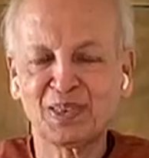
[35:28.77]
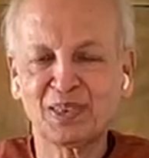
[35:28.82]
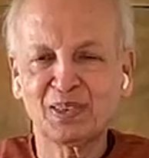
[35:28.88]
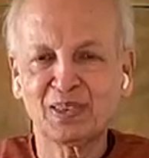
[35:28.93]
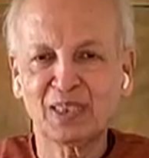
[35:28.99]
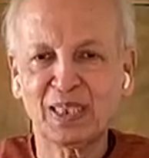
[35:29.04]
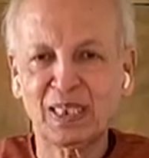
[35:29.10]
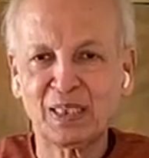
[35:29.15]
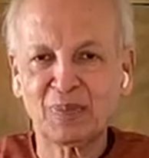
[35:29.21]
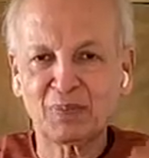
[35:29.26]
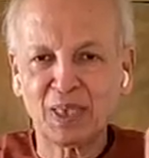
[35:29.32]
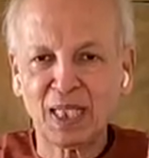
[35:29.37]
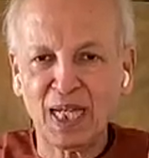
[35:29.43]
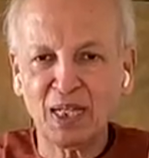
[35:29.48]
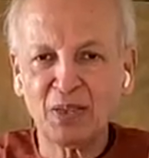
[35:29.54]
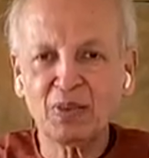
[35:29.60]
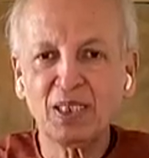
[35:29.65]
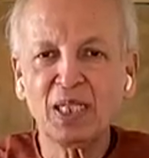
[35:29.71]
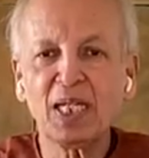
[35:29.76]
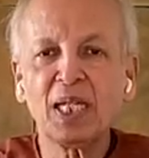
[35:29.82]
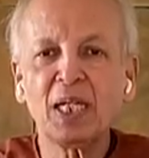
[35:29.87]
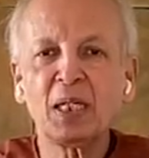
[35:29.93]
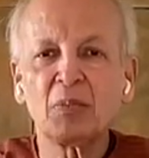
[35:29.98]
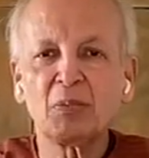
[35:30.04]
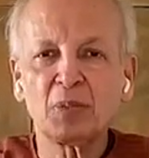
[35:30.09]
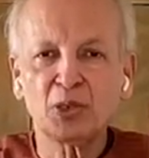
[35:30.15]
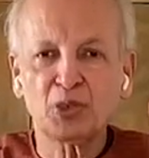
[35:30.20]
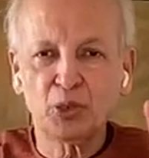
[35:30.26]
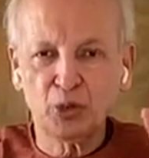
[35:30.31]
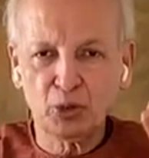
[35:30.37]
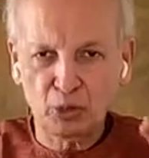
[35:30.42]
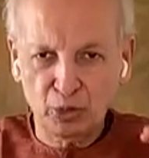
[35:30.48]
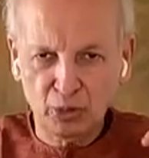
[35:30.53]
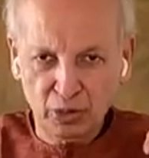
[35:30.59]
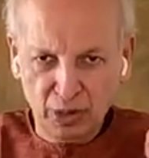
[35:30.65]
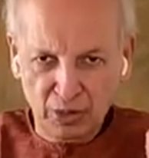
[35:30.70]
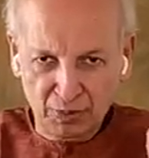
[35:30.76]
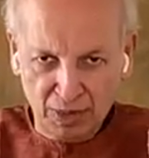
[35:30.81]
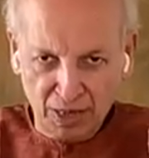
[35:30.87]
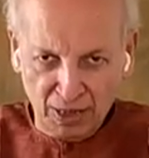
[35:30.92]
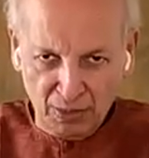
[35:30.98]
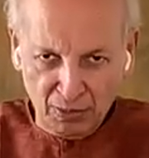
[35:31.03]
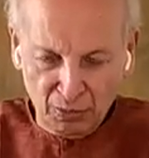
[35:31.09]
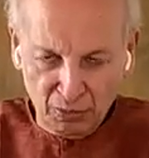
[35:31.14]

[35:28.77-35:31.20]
you come down. Be sure you come down